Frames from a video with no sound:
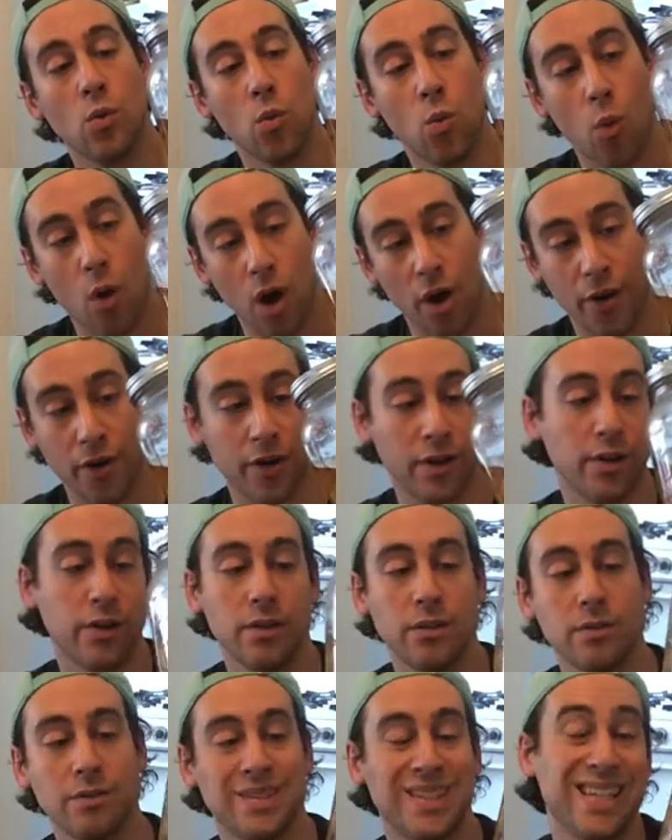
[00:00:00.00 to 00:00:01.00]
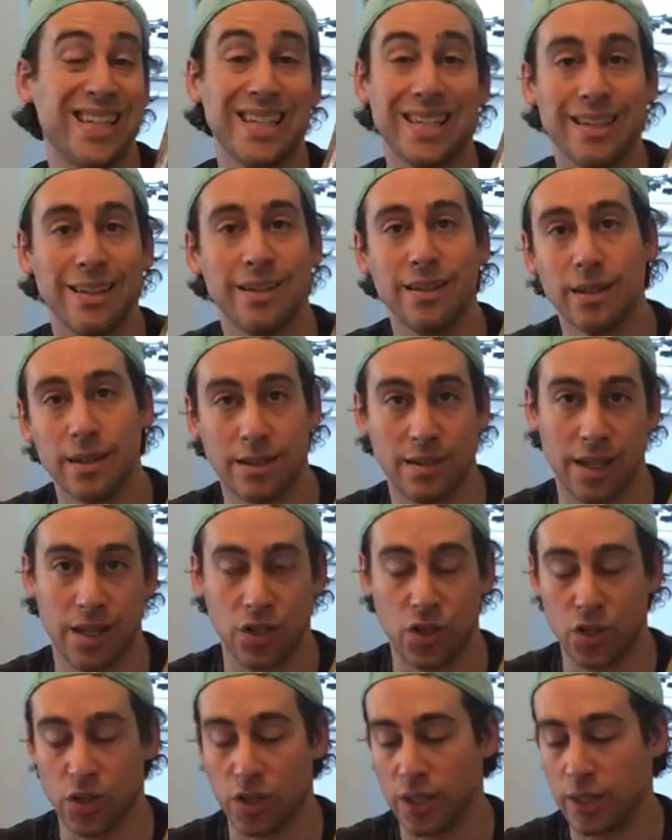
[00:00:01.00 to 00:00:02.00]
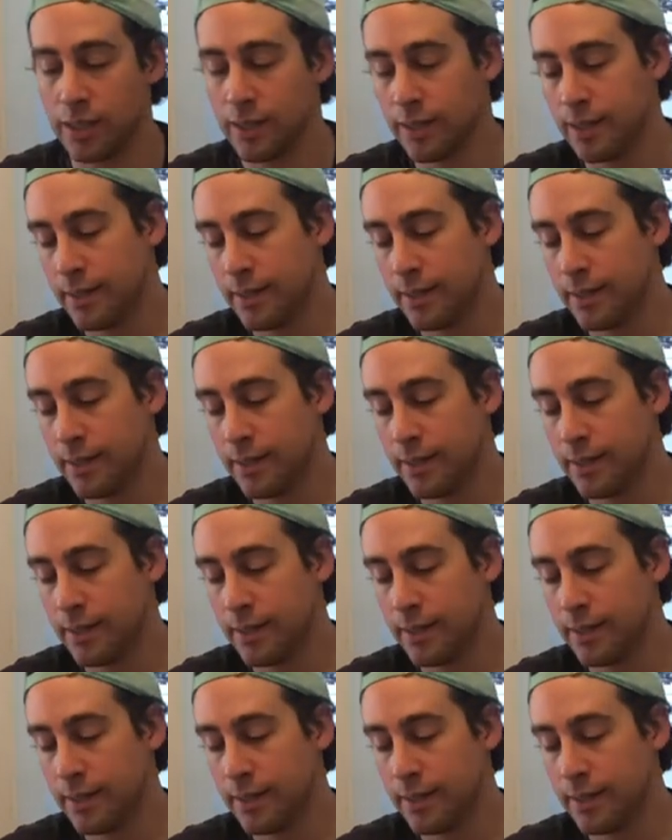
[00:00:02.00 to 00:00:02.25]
water, tea essentially,